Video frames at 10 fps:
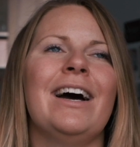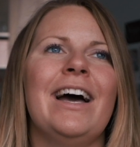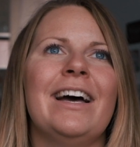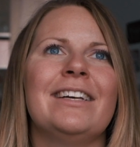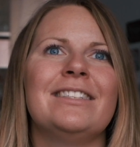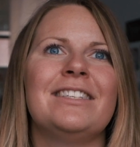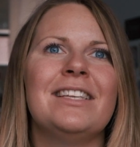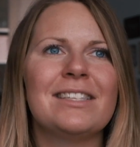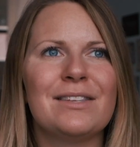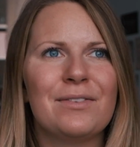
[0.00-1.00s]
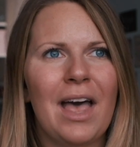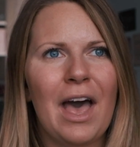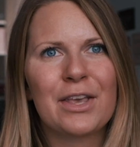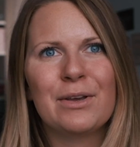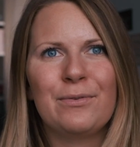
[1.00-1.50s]
And this is
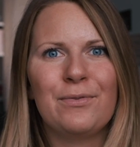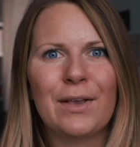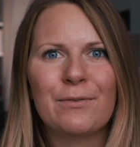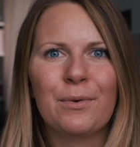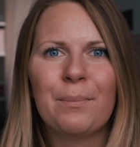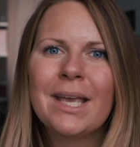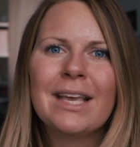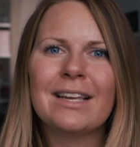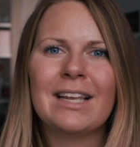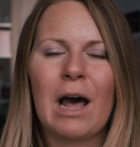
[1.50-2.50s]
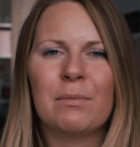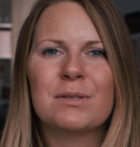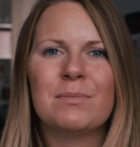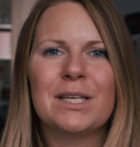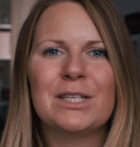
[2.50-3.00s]
a good thing for me that
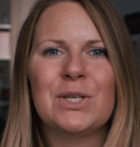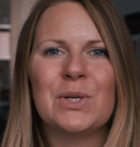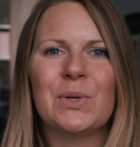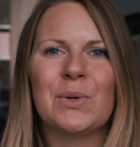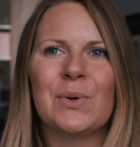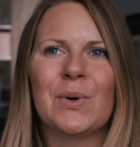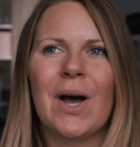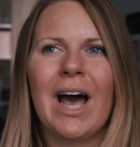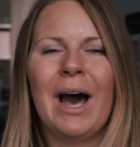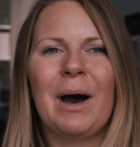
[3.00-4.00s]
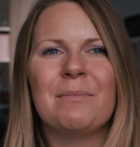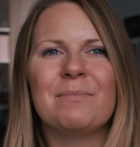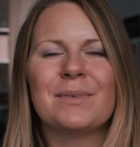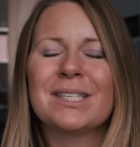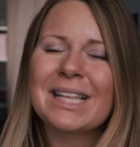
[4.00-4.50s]
helps me to
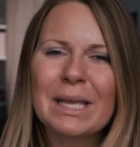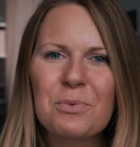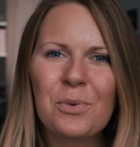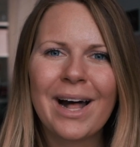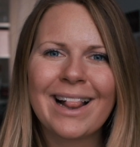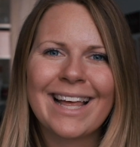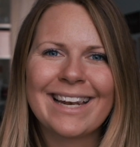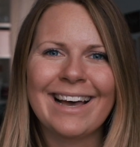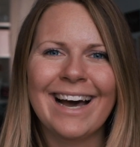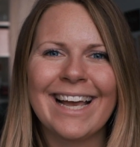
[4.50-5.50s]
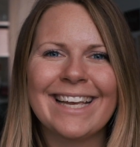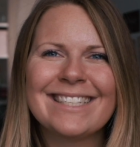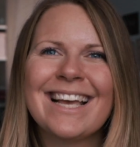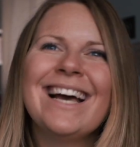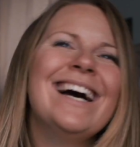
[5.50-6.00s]
sleep well at
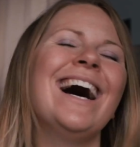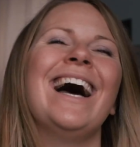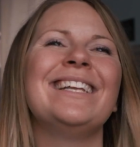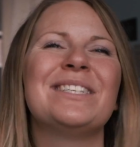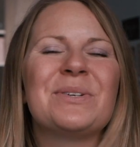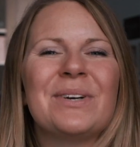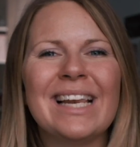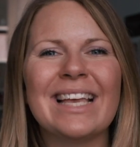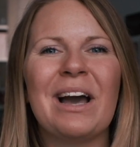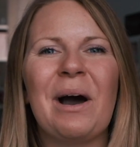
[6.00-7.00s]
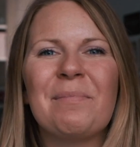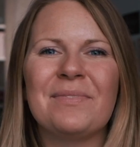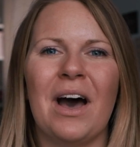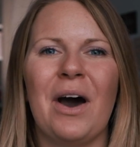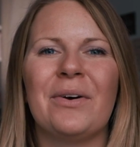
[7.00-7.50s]
night and to really calm
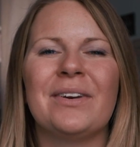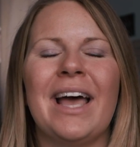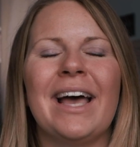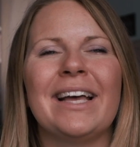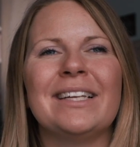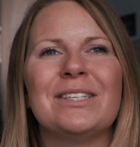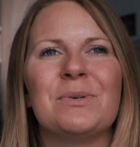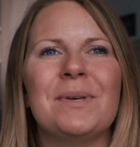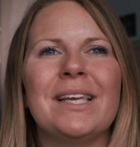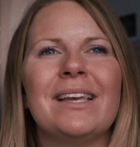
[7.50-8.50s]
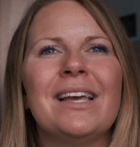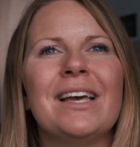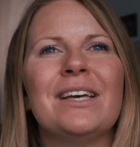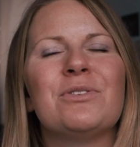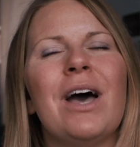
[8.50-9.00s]
down and to
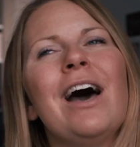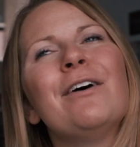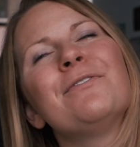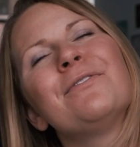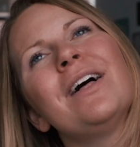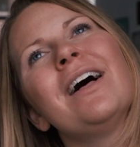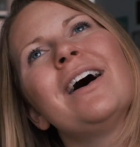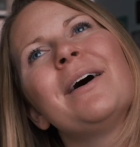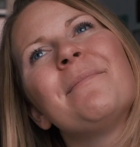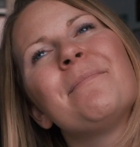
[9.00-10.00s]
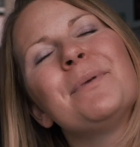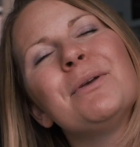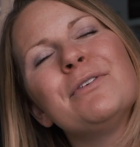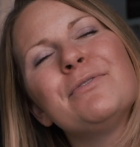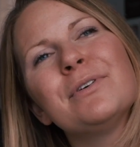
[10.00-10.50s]
have
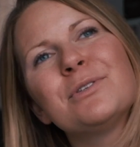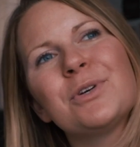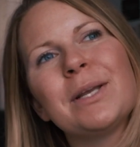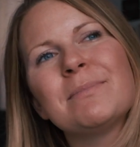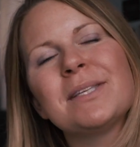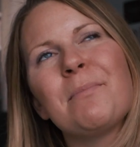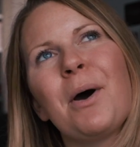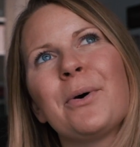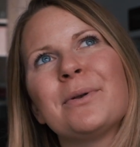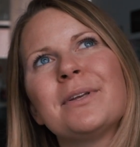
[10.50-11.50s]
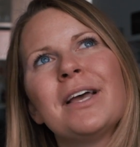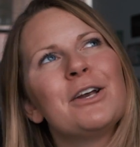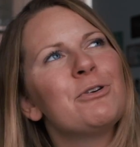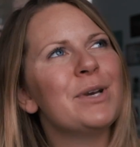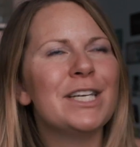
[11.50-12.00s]
beautiful dreams about
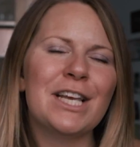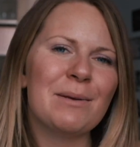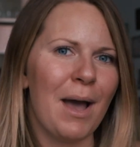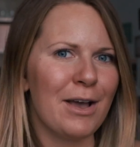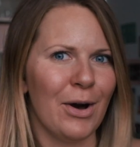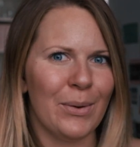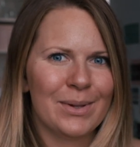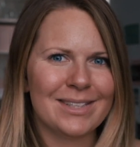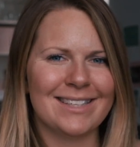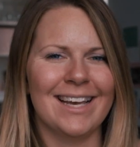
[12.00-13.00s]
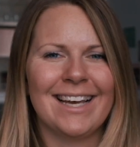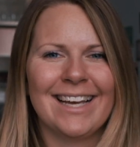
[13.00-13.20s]
reaching my goals.